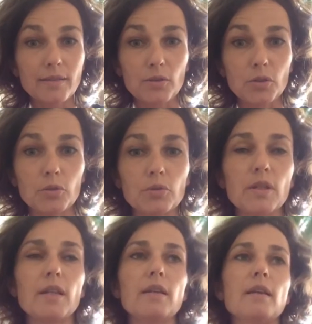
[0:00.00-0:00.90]
I still use
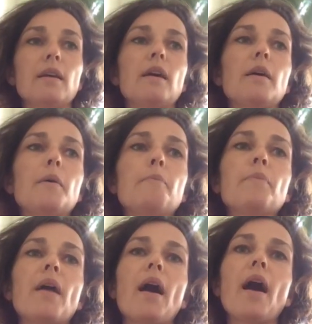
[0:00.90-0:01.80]
it,
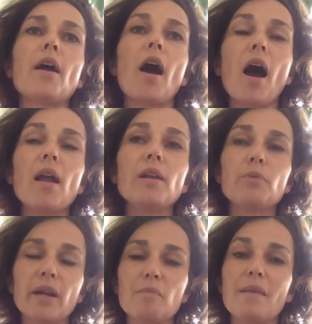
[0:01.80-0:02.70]
I highly
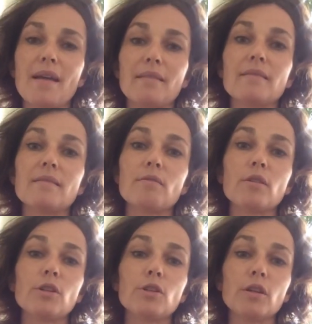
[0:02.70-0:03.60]
recommend
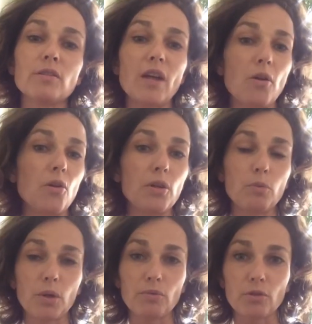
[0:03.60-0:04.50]
downloading
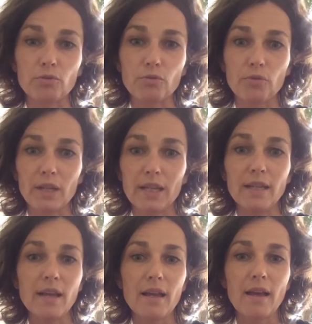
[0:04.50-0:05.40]
one of those
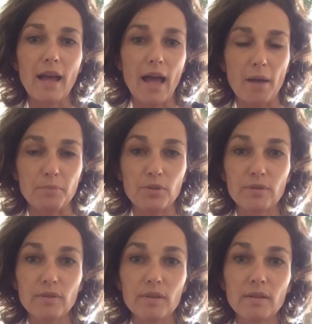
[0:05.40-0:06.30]
free
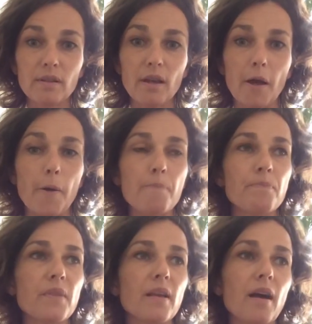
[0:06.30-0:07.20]
apps.
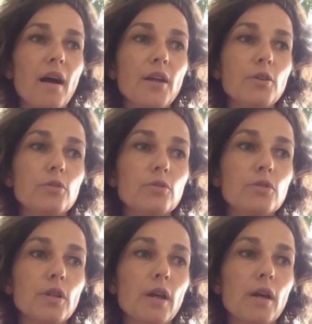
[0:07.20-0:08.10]
I
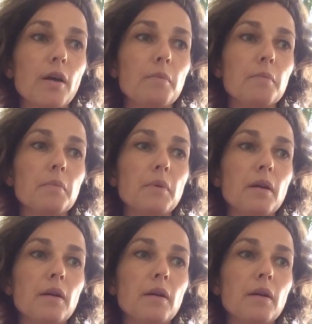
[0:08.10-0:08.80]
use an